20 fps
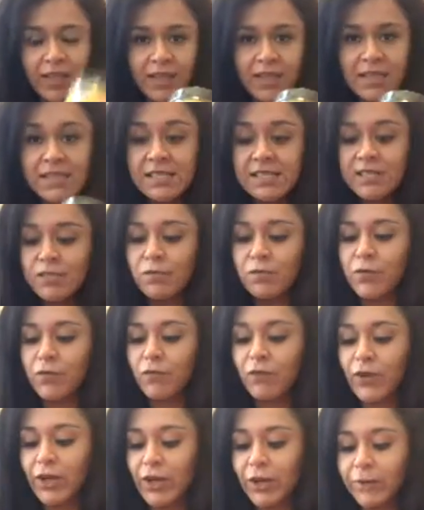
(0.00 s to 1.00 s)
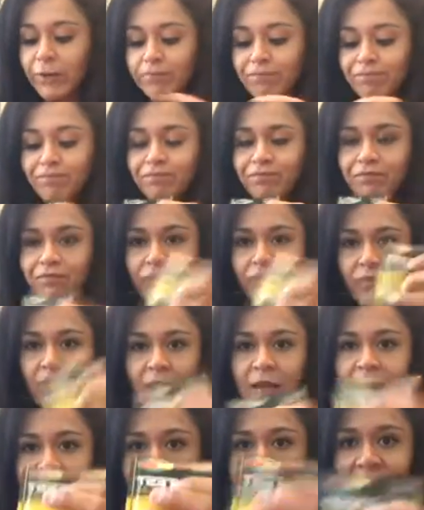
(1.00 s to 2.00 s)
this is the one for you.
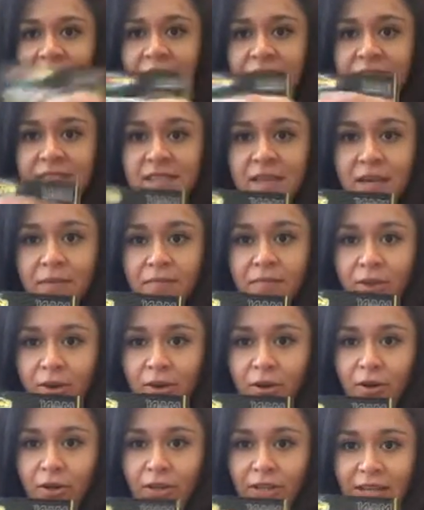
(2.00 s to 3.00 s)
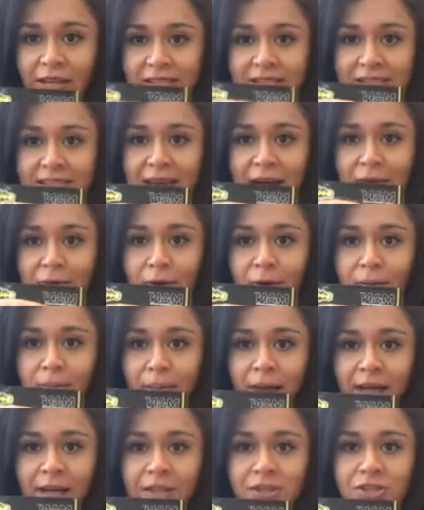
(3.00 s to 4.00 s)
They have some that are called like Sour
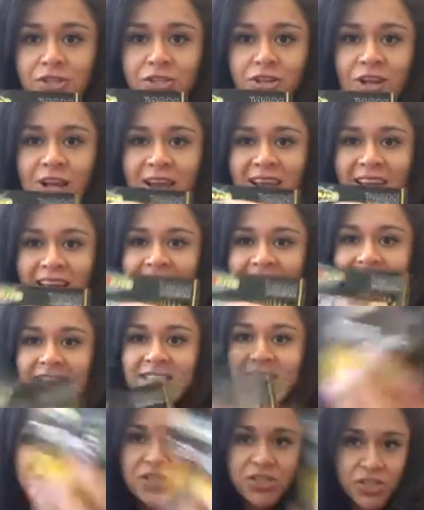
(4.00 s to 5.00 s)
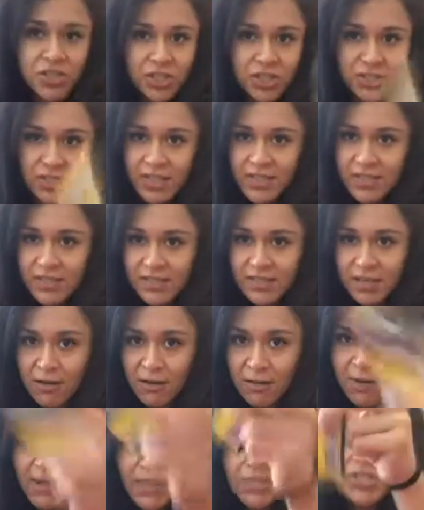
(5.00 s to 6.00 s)
Patch, and these taste just like the
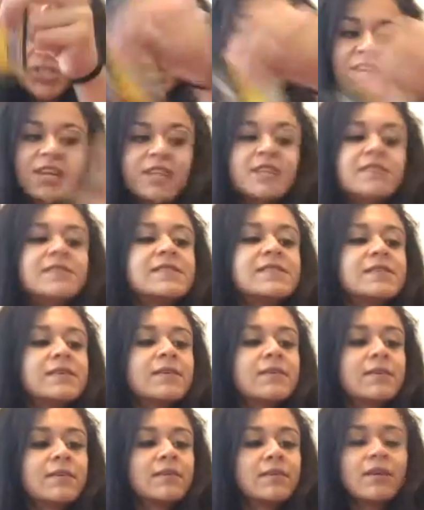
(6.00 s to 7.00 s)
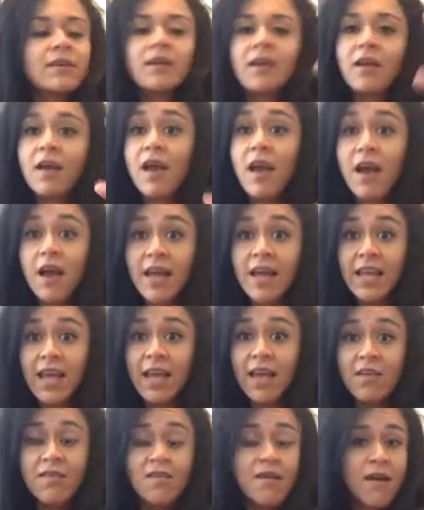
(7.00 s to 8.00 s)
Sour Patch Kids.
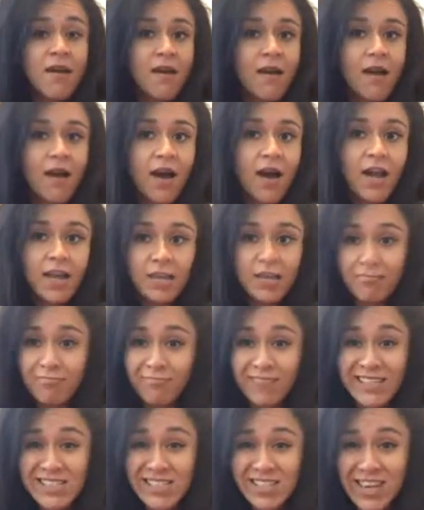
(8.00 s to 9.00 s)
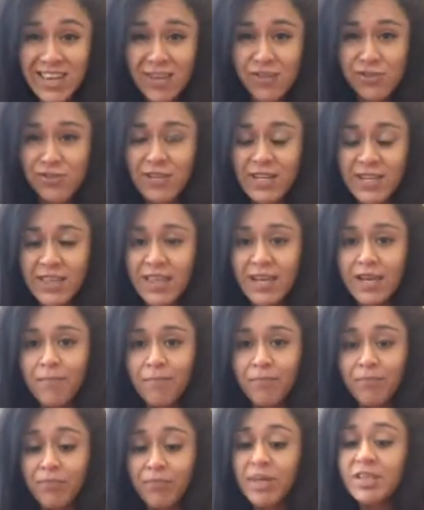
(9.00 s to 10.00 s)
Again, I just can't drink that,
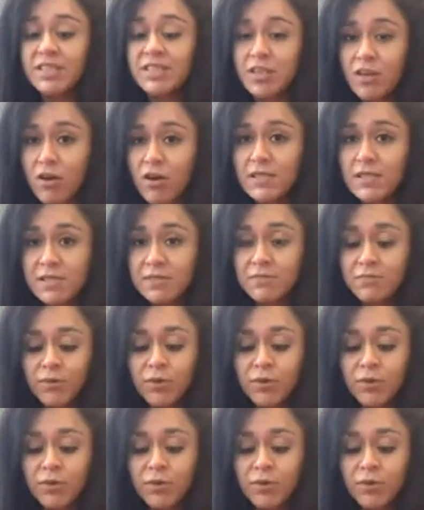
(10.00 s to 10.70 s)
but it's an awesome